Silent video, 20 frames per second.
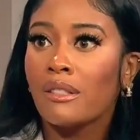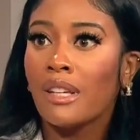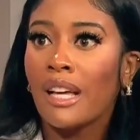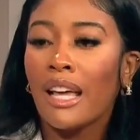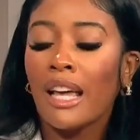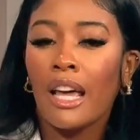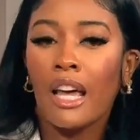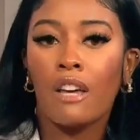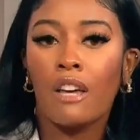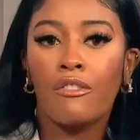
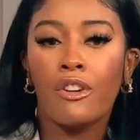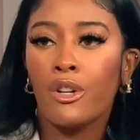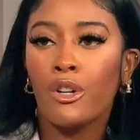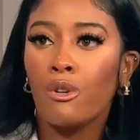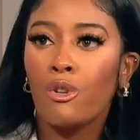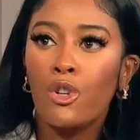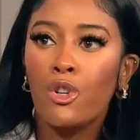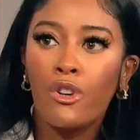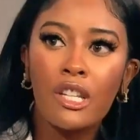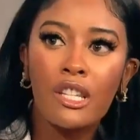If you're
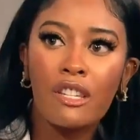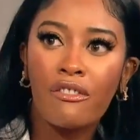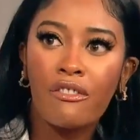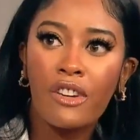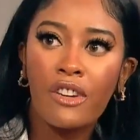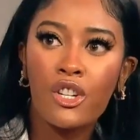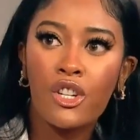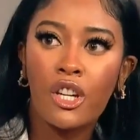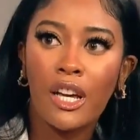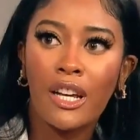nutrient
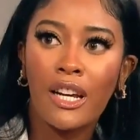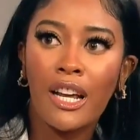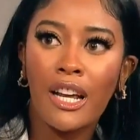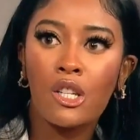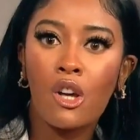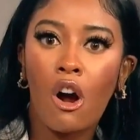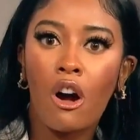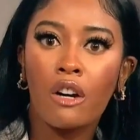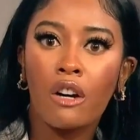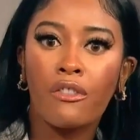deficient, it's
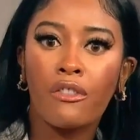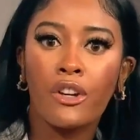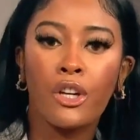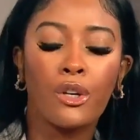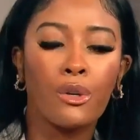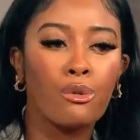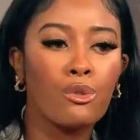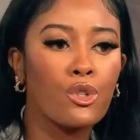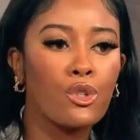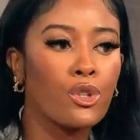hard for
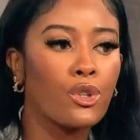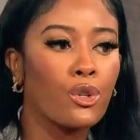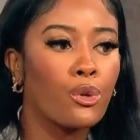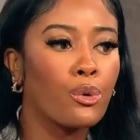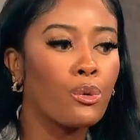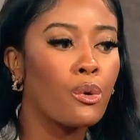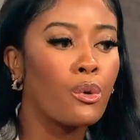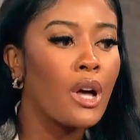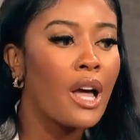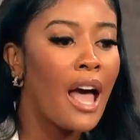you
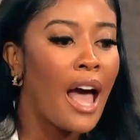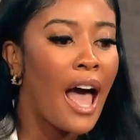to